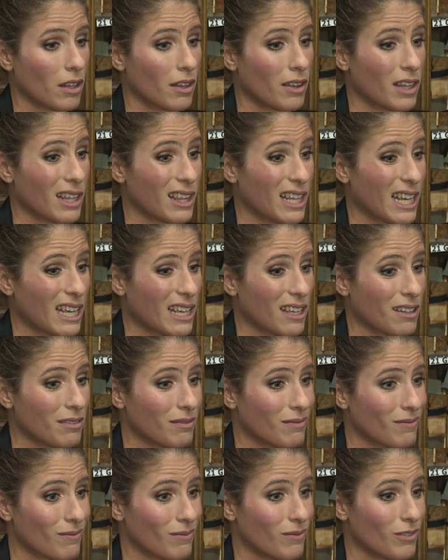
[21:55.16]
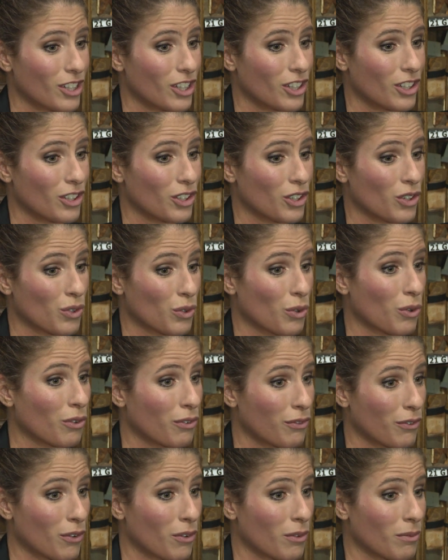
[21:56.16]
that they can draw
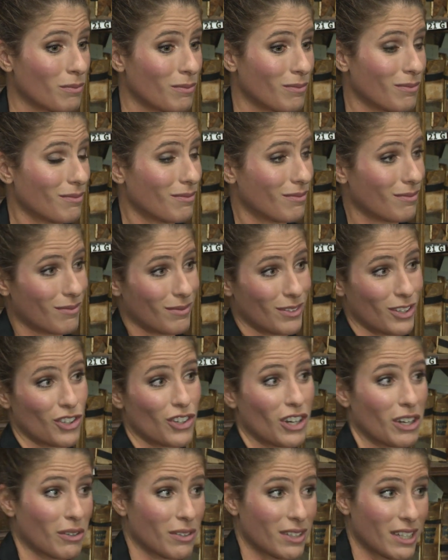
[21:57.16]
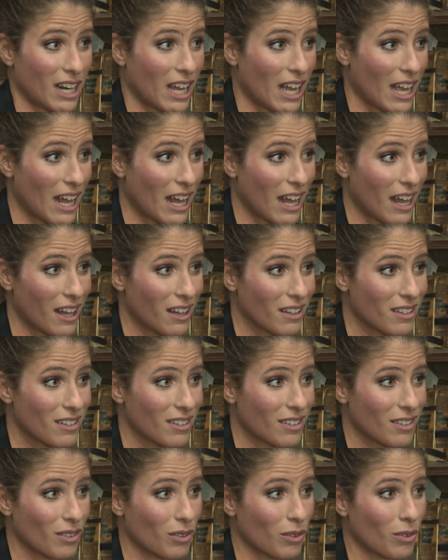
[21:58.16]
from the struggles that I had
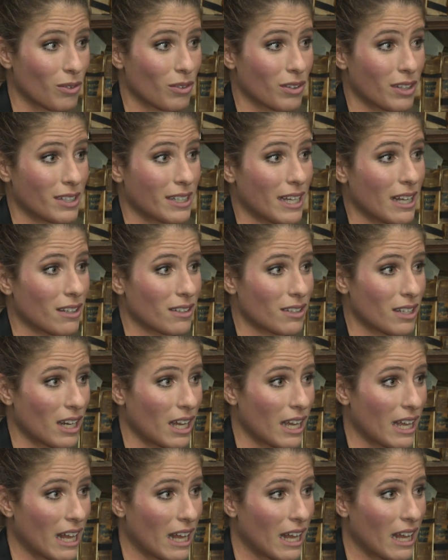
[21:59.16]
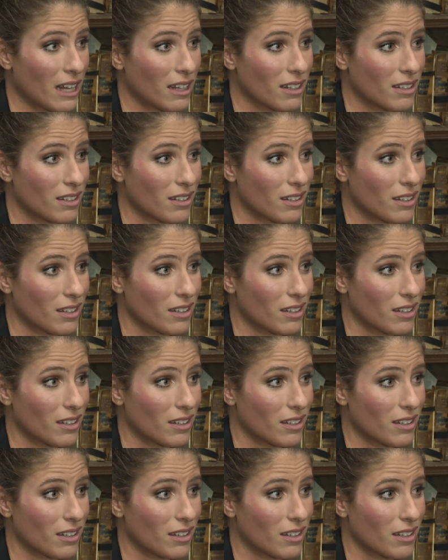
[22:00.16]
or the doubts that I had